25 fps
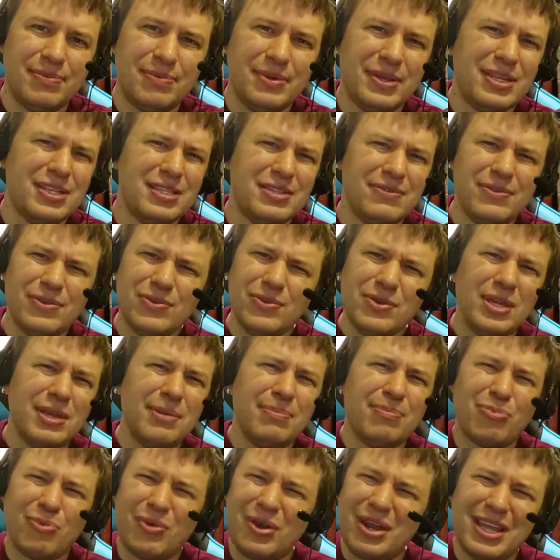Because if you
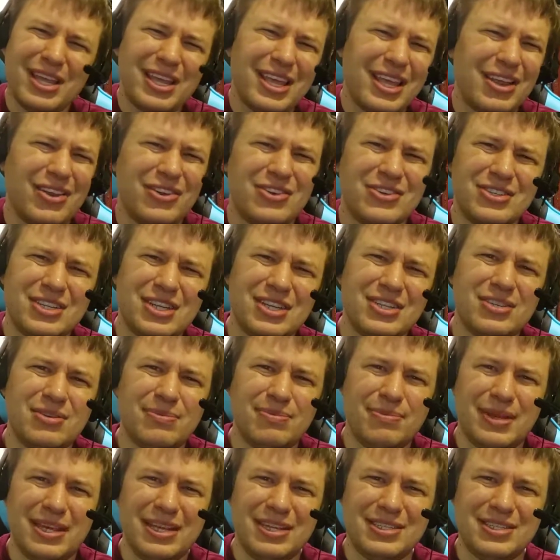keep breaking your session
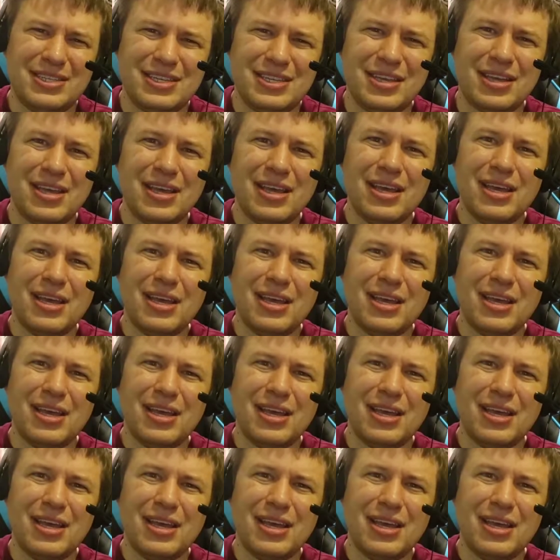pacing,